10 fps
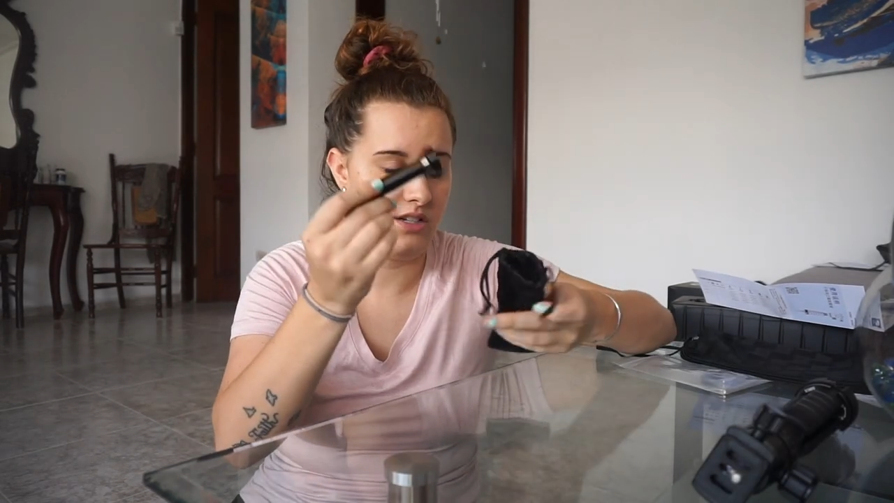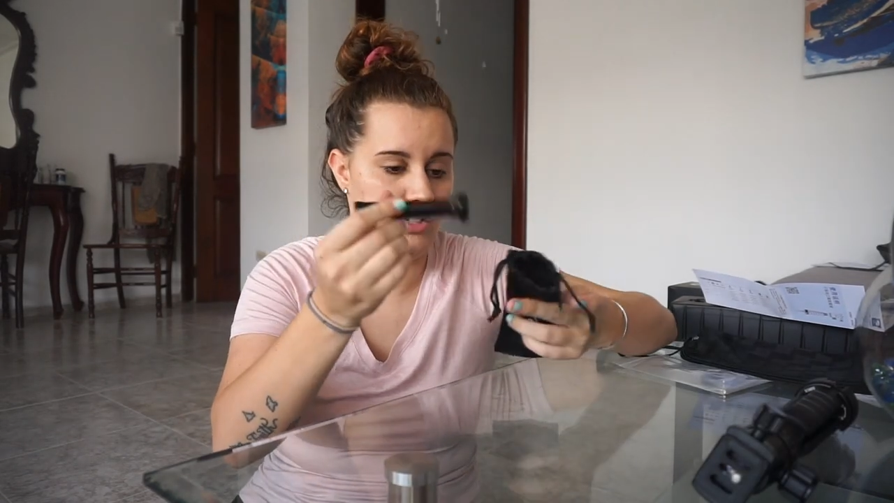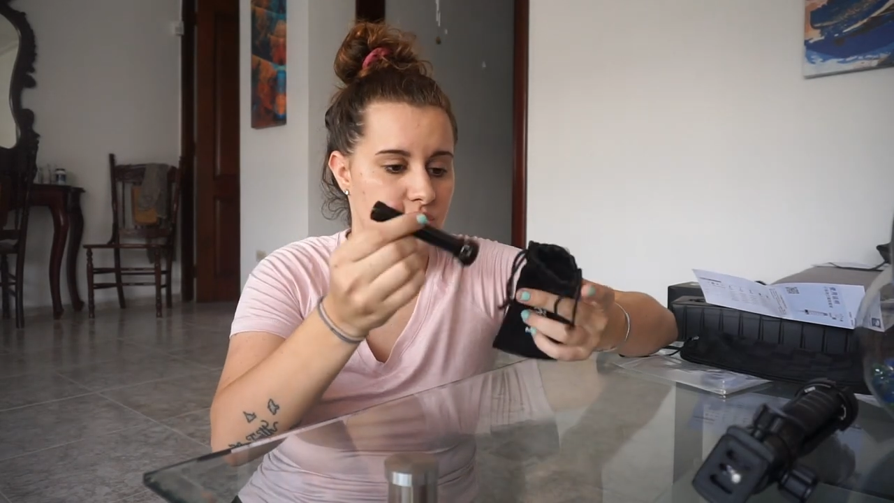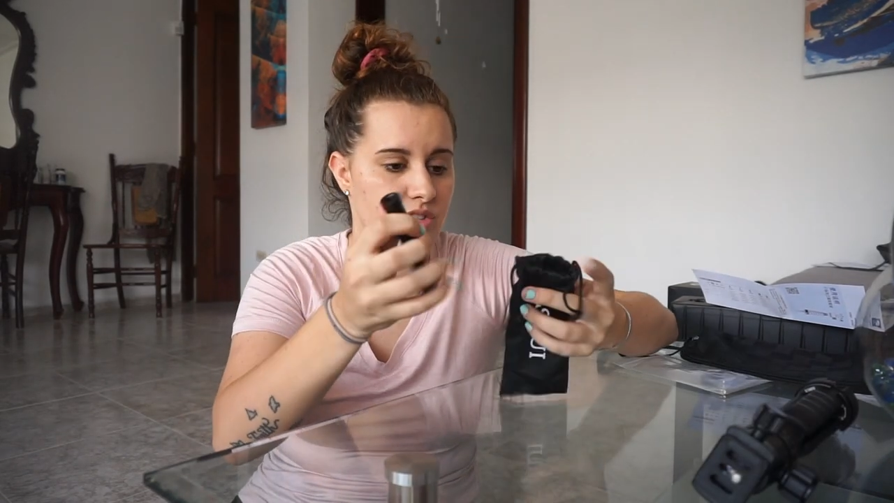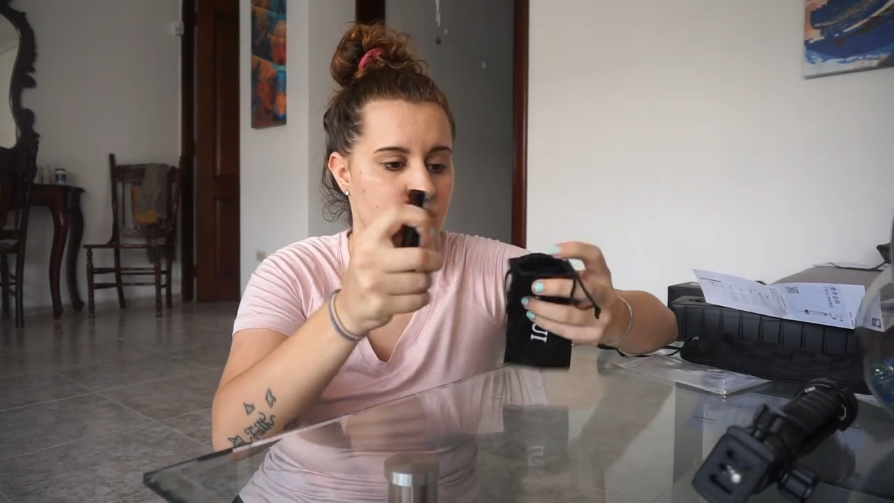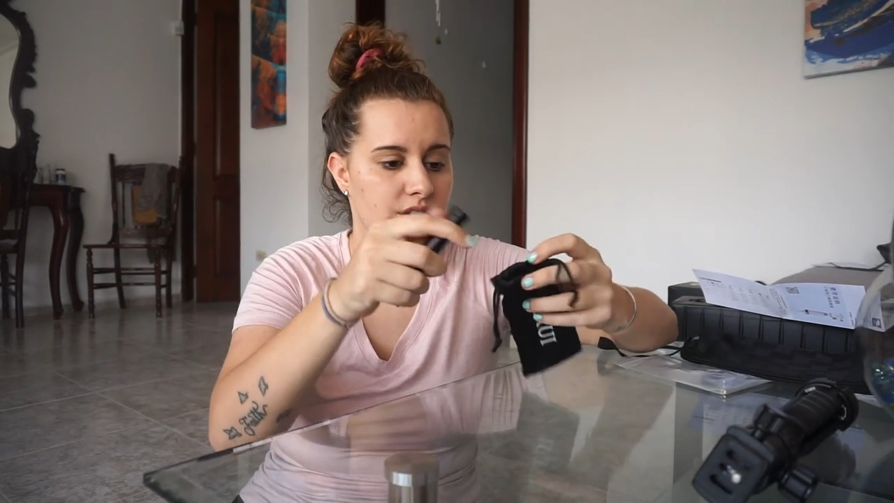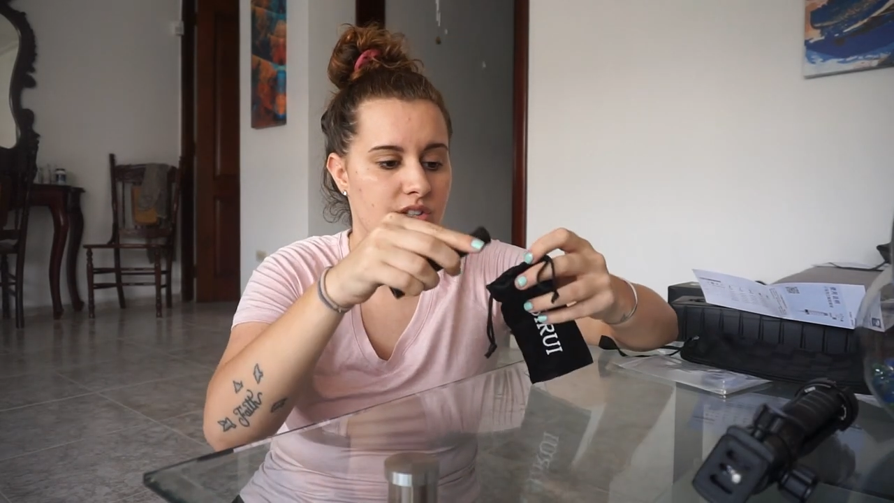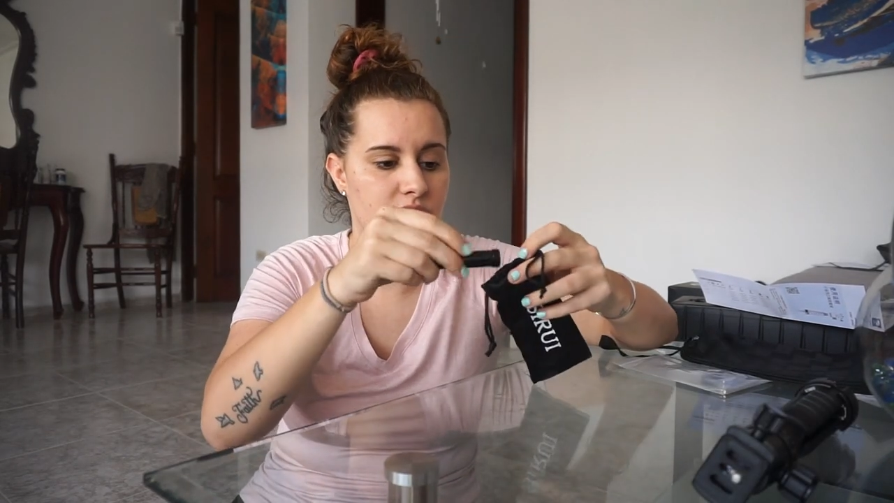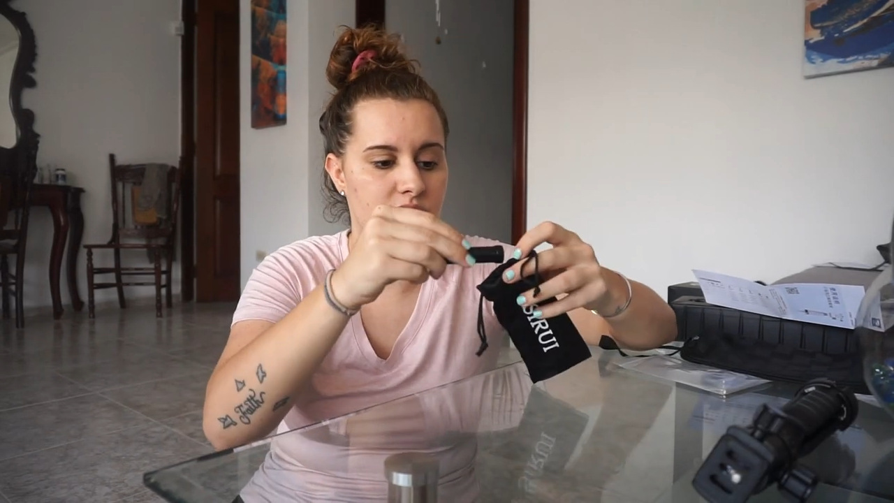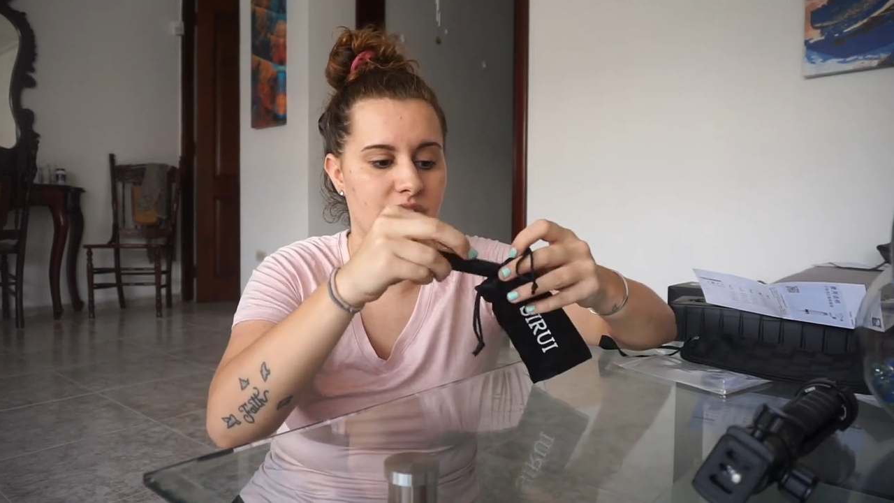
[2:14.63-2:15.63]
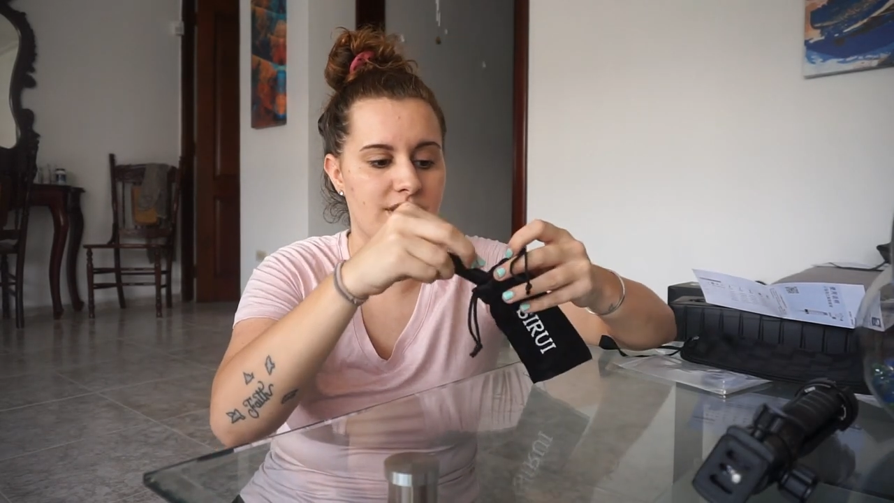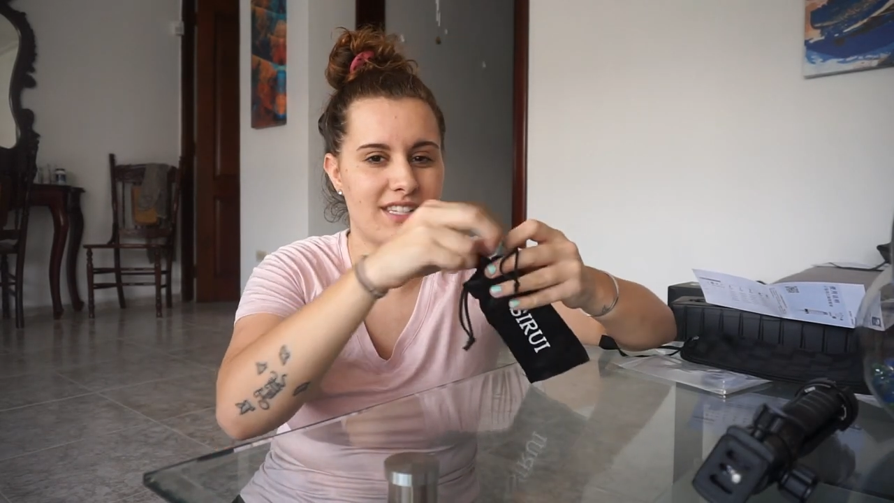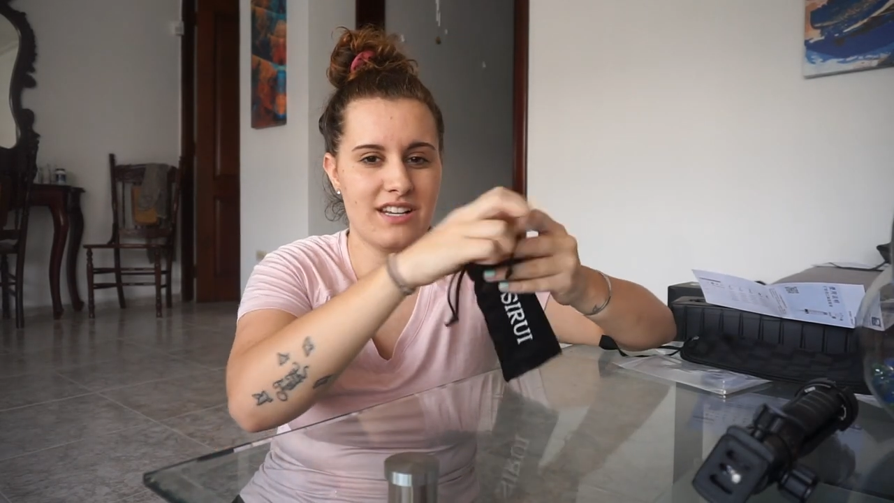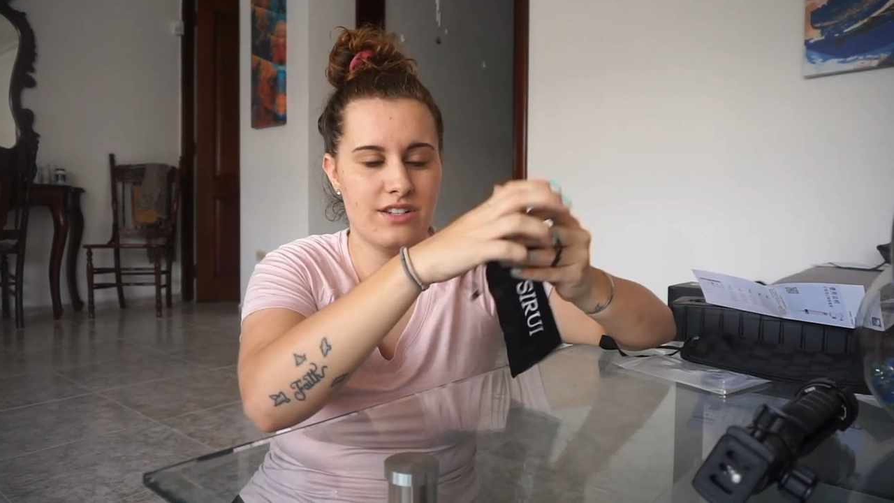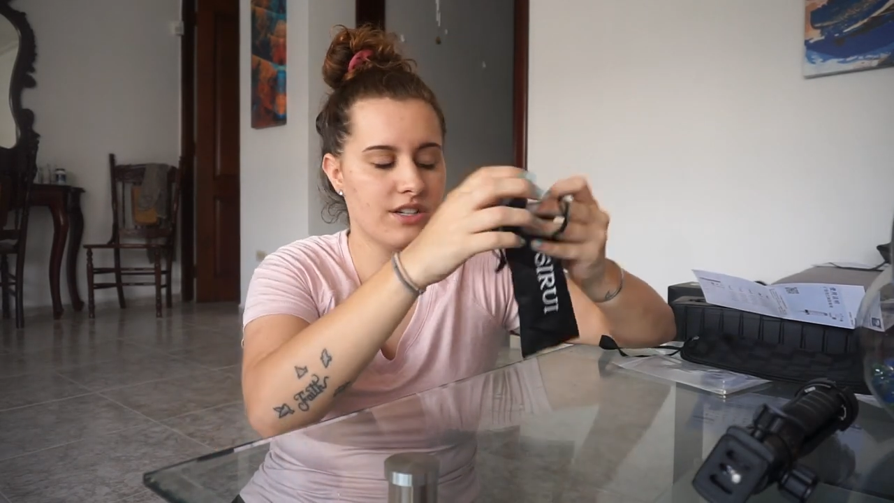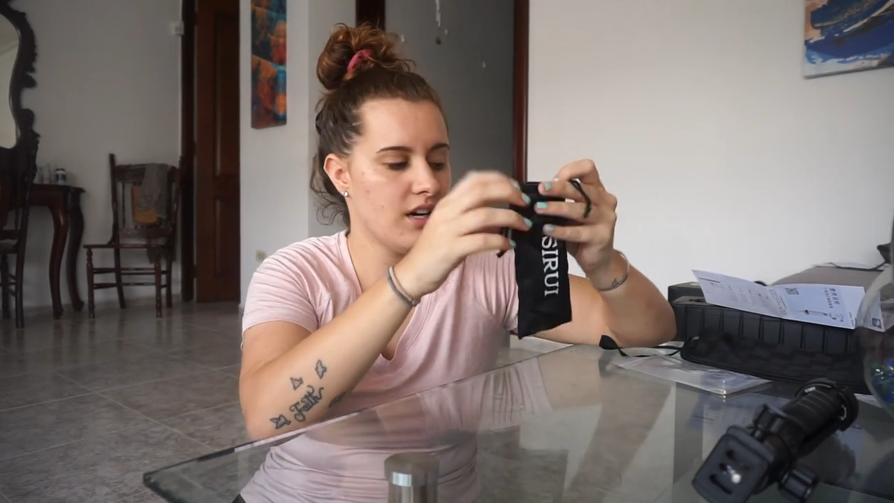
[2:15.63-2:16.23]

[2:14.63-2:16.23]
additional center